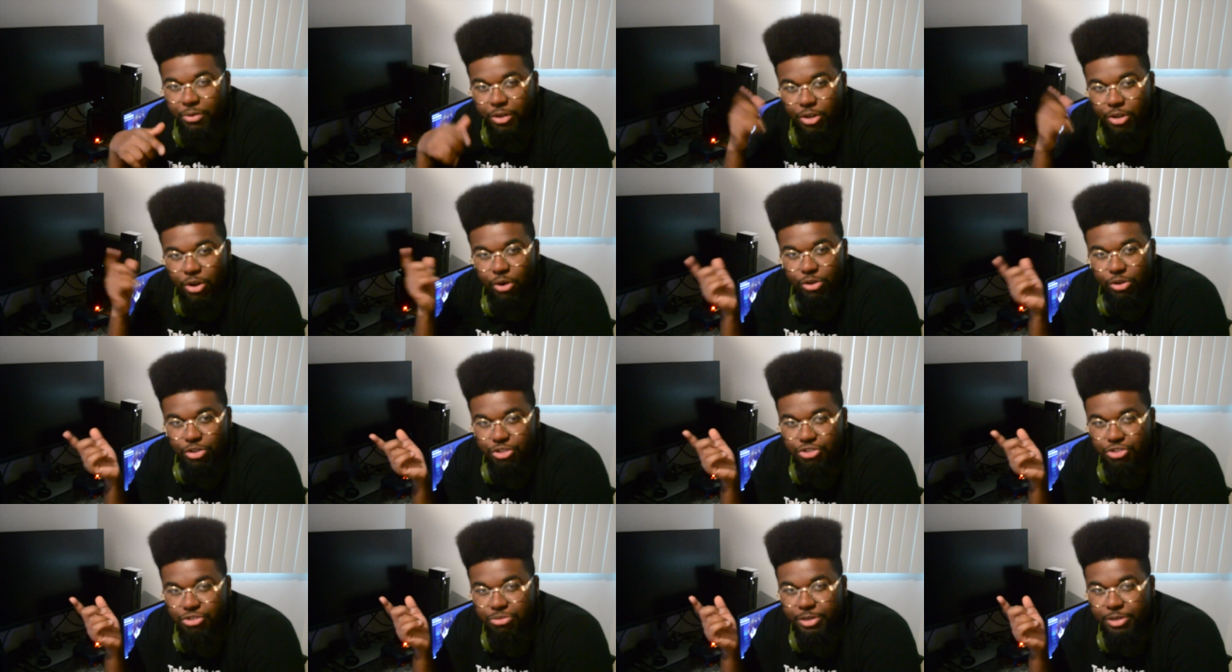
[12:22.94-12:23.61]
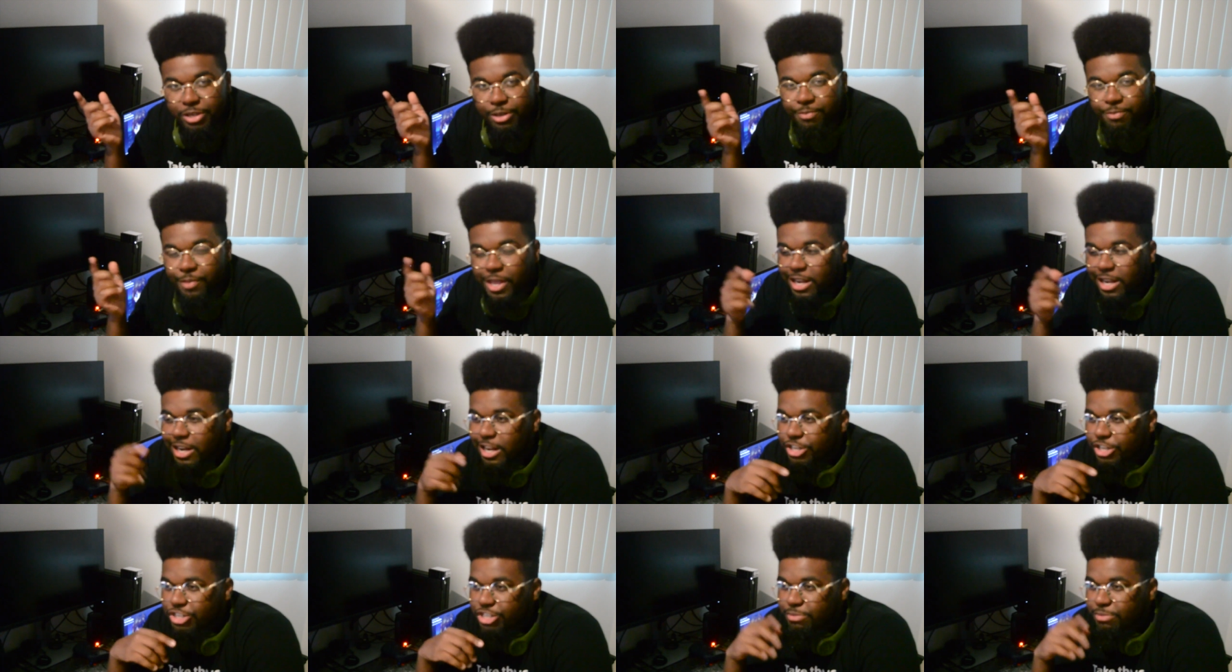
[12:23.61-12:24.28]
in KonoSuba, and
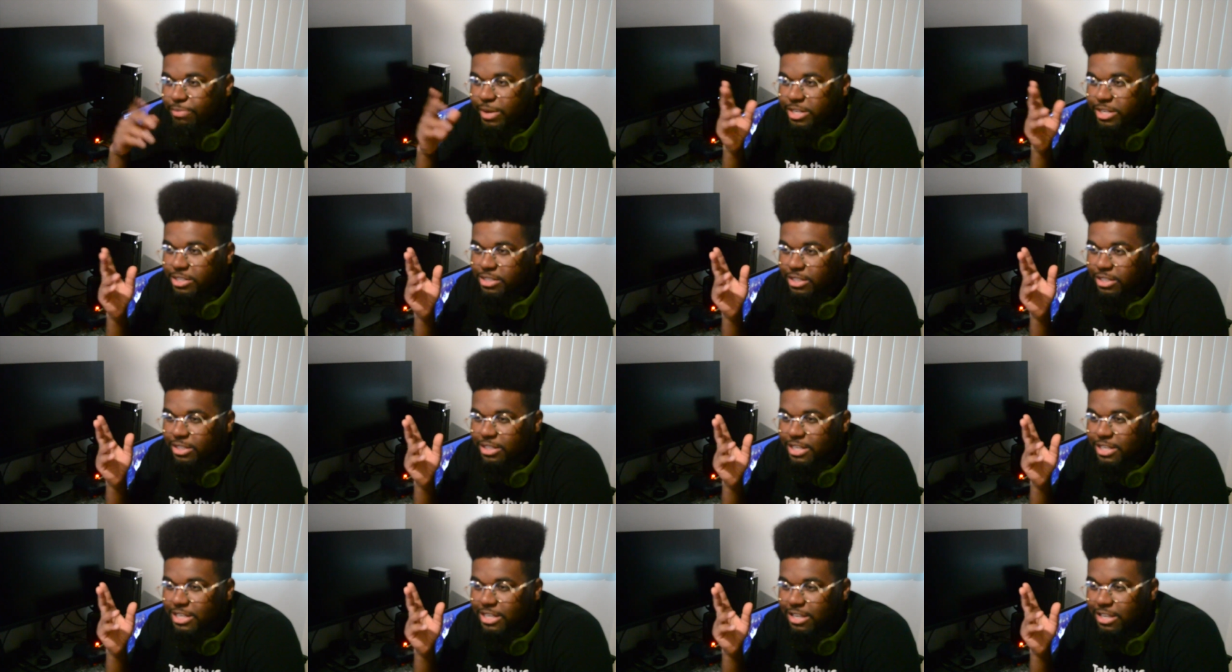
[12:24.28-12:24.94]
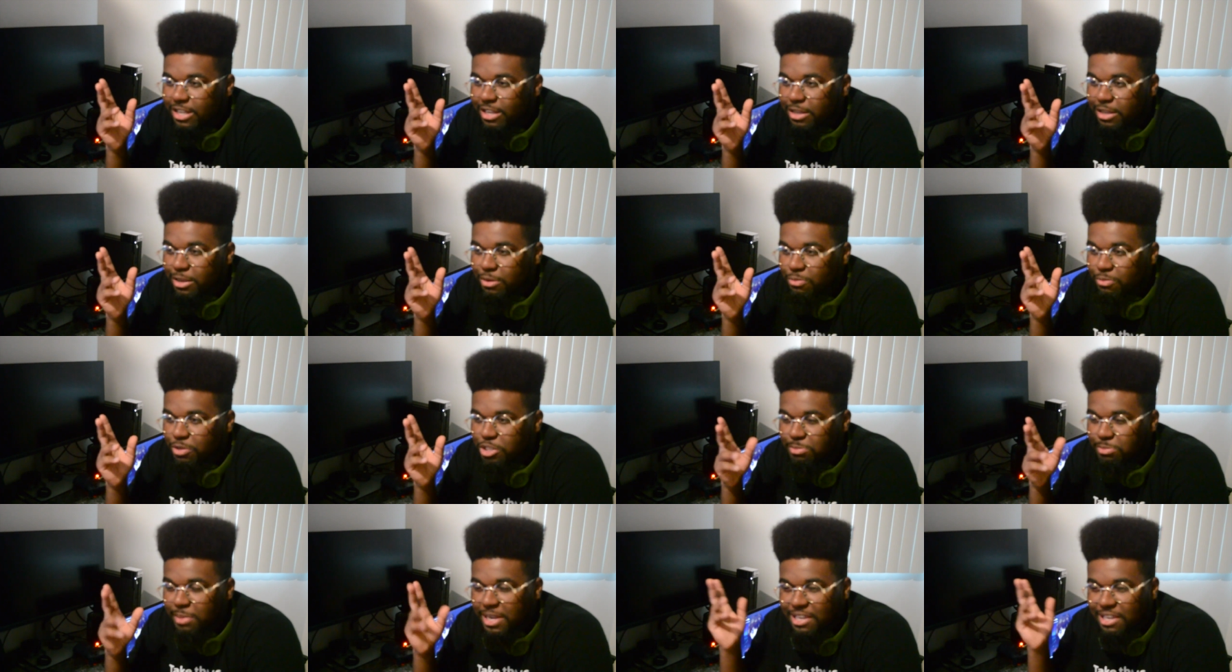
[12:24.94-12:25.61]
then she basically
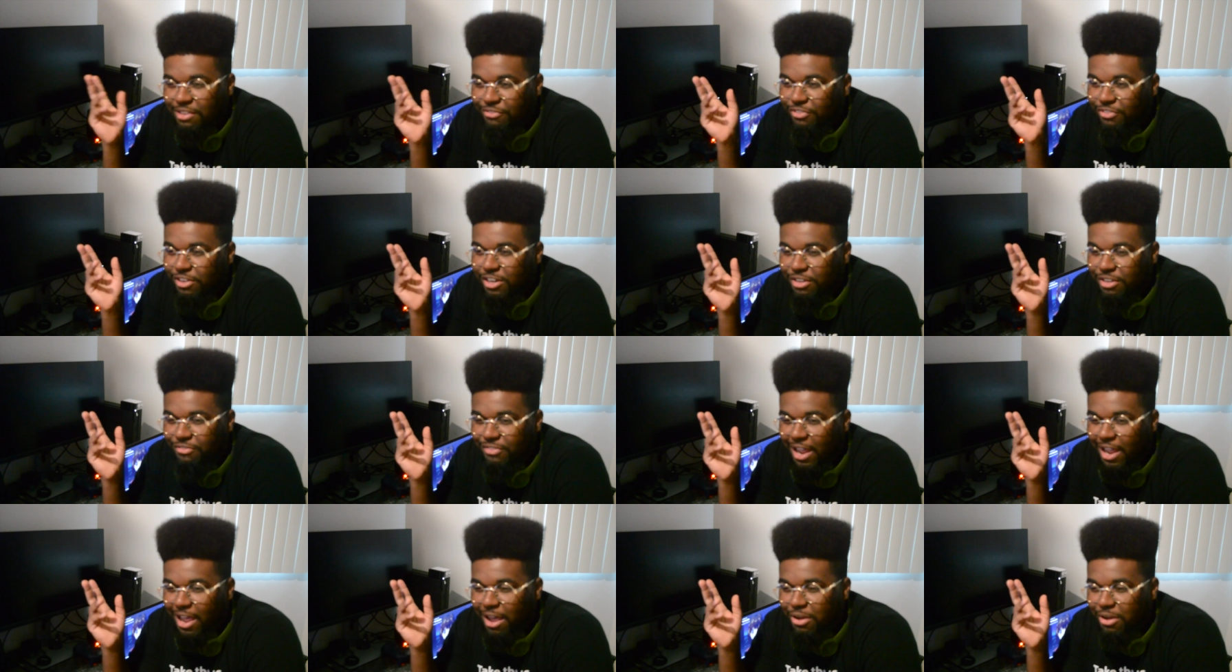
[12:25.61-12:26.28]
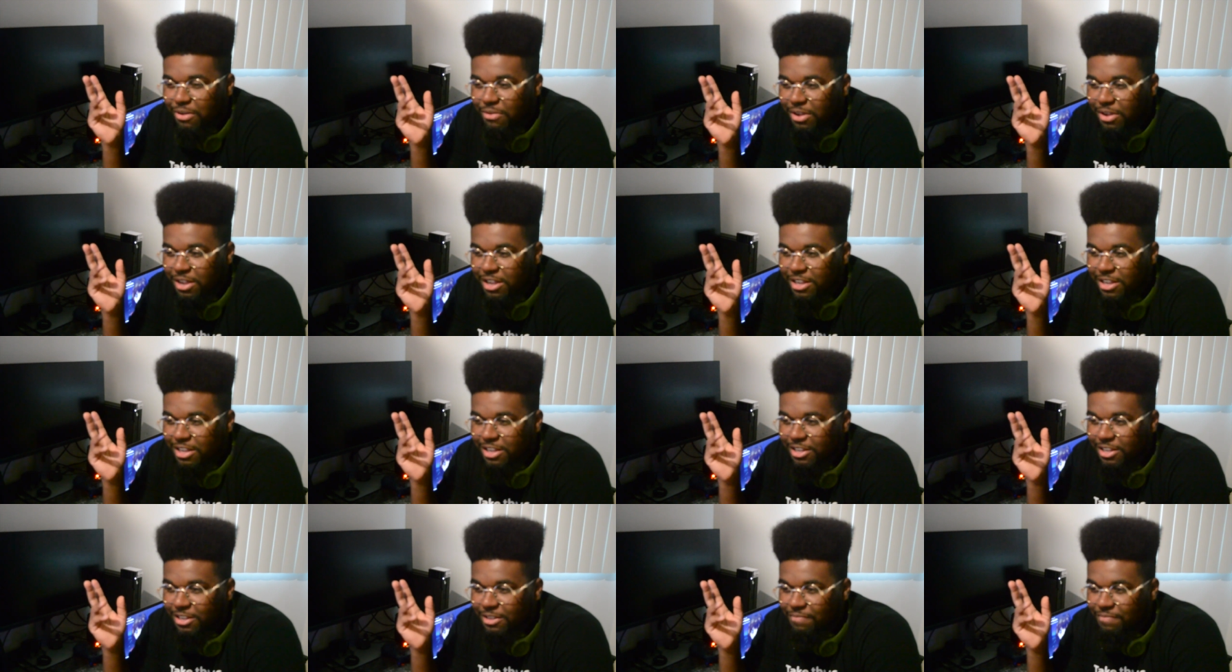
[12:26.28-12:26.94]
was making fun of
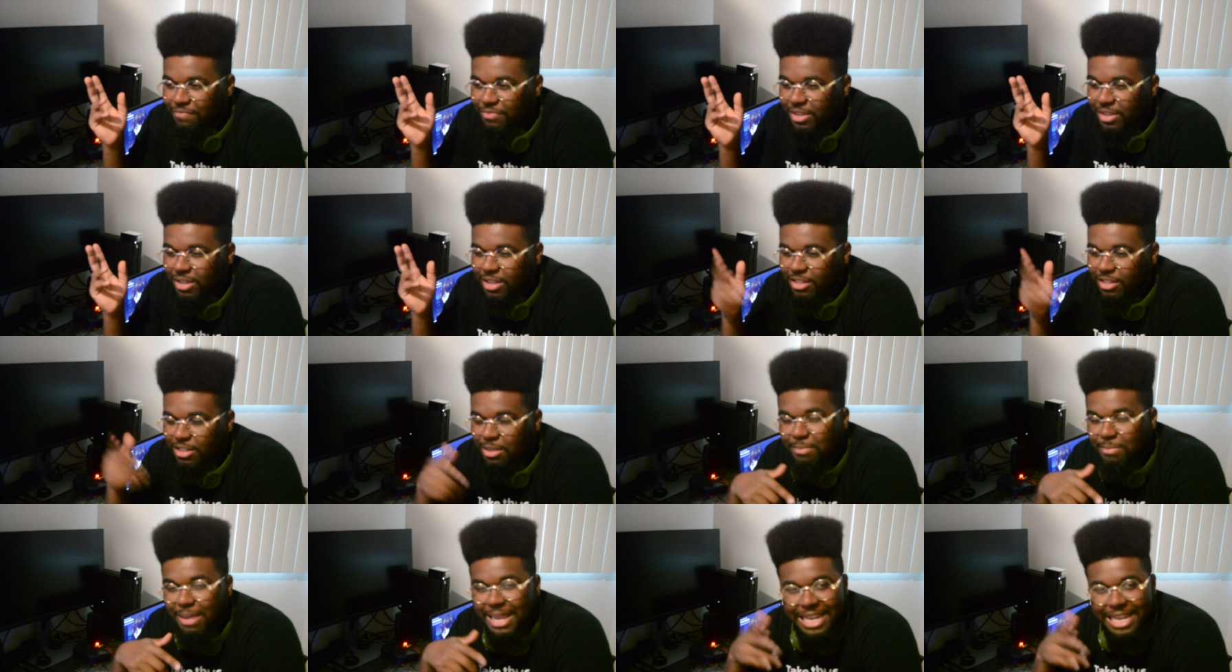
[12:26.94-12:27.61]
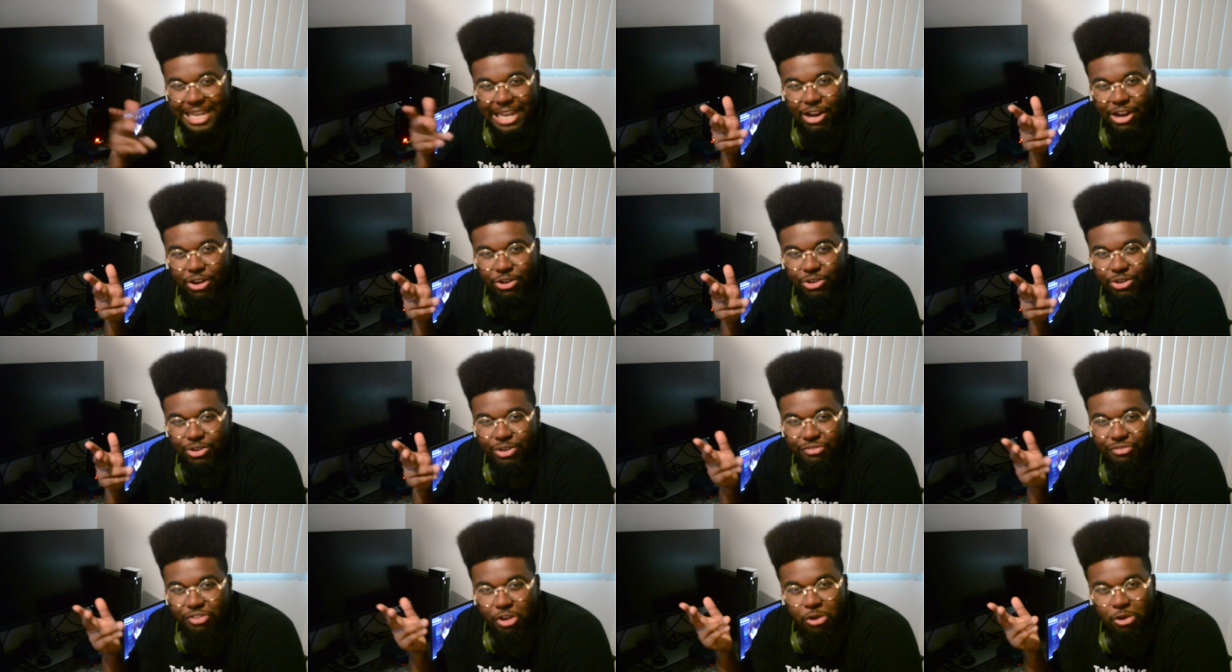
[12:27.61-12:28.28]
how the main
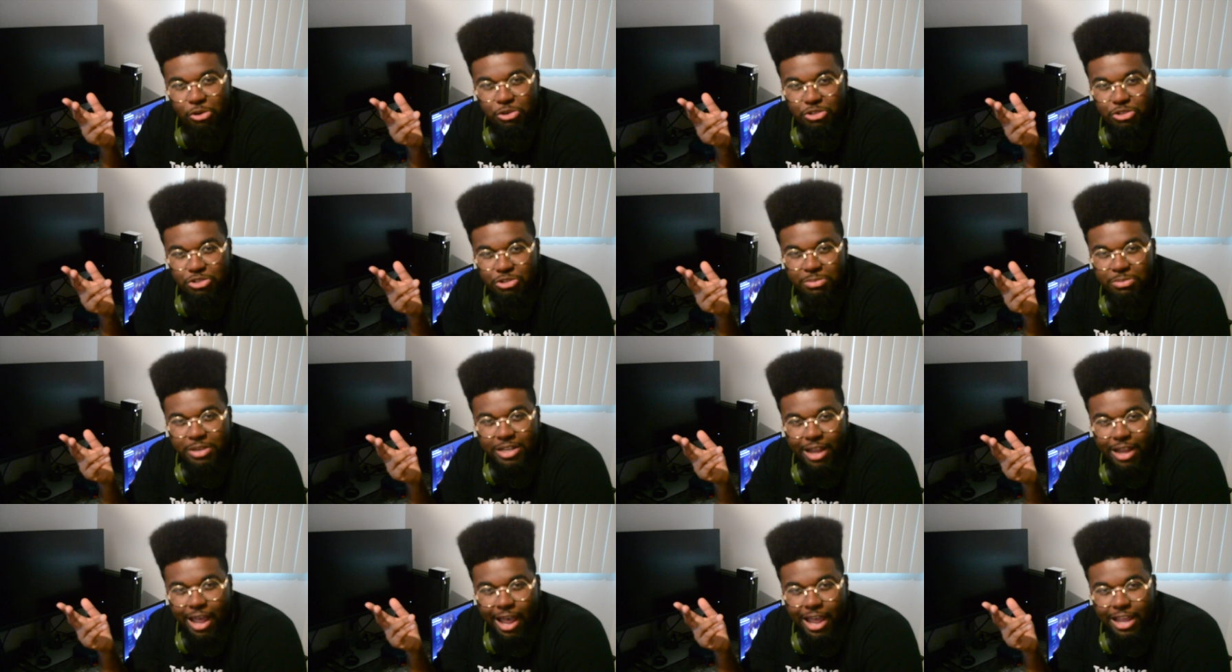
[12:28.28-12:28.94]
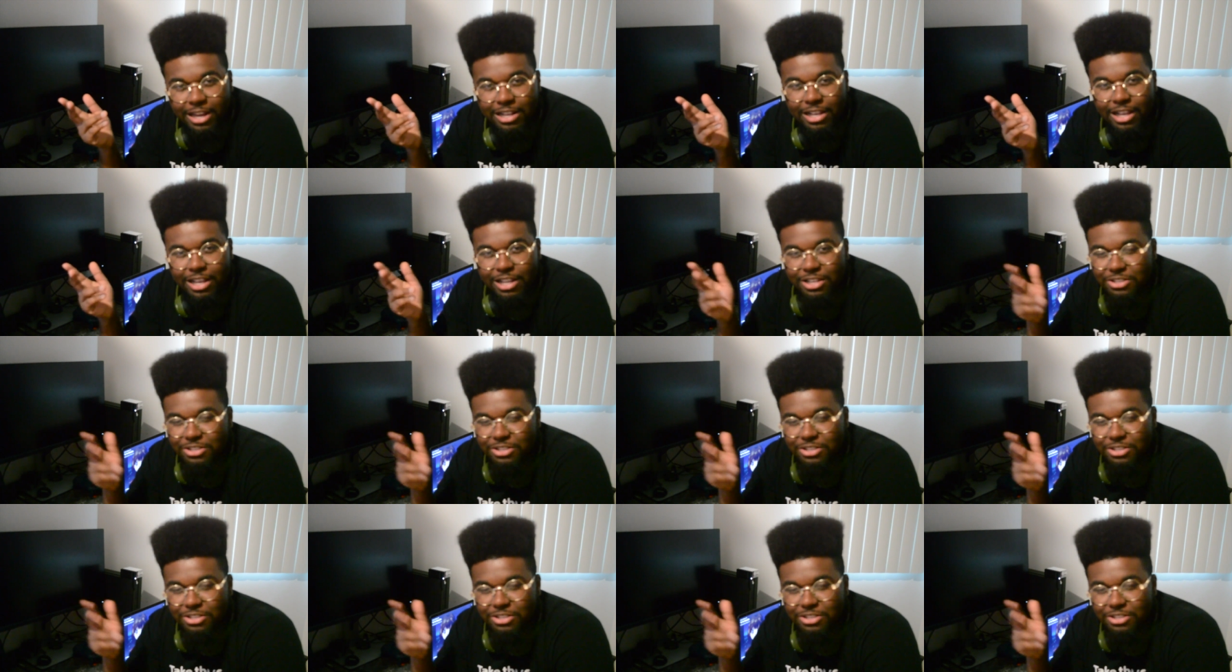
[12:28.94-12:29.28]
character of KonoSuba died.